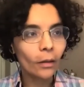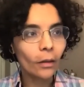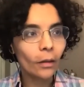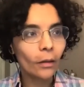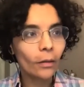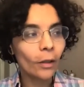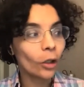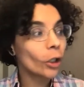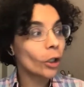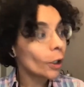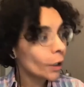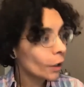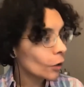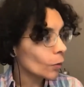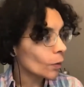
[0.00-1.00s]

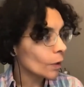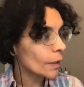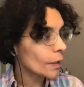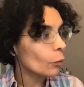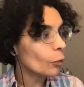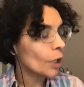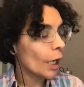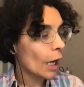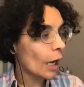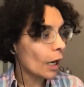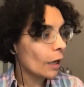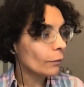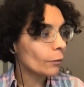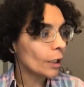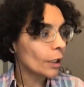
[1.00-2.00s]
learning units that we
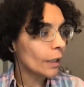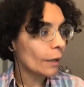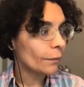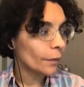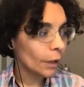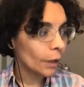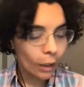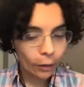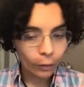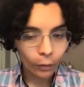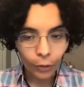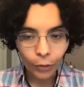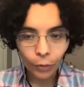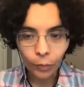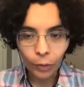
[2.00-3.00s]
have, we definitely are
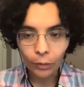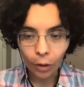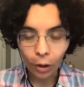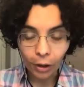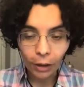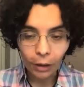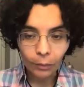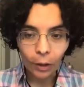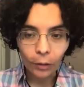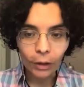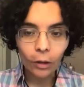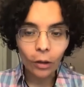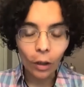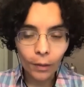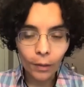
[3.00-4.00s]
going to be talking about the
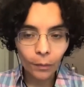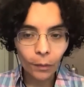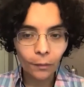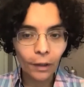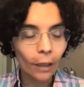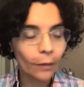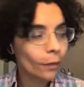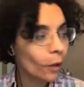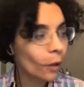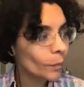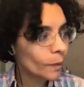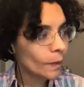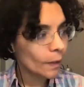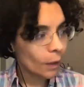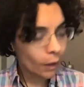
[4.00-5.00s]
concept of the
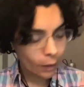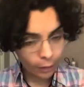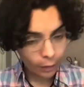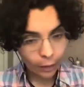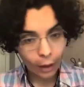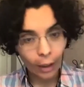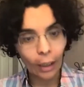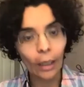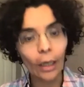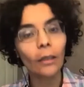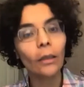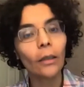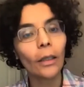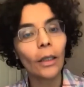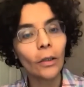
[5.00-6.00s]
Anthropocene
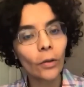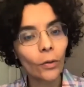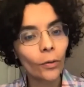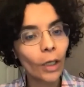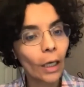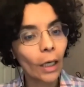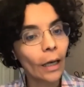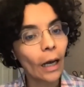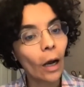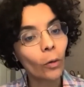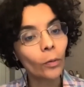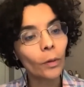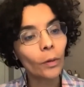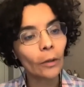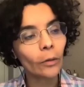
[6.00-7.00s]
and history, and
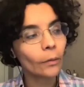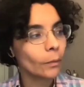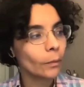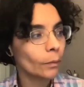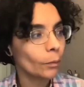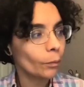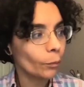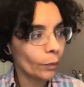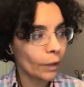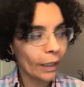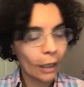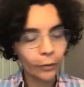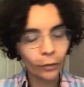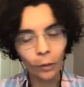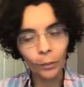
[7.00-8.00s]
how the
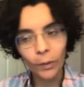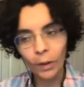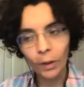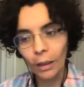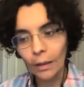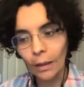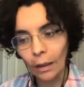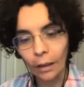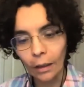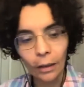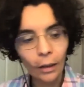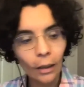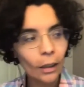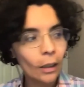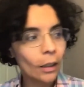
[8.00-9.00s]
Anthropocene
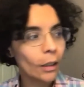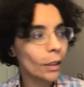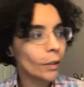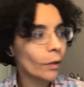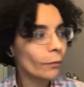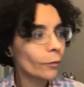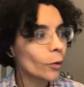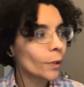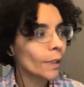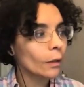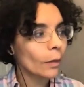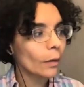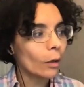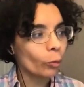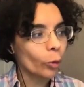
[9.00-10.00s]
is of course
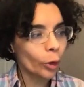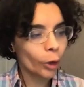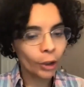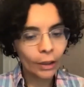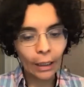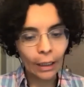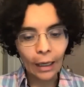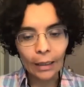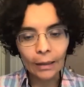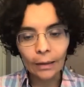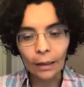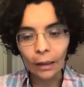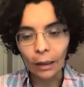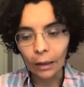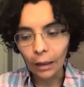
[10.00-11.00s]
a word that has
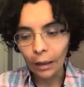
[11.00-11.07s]
a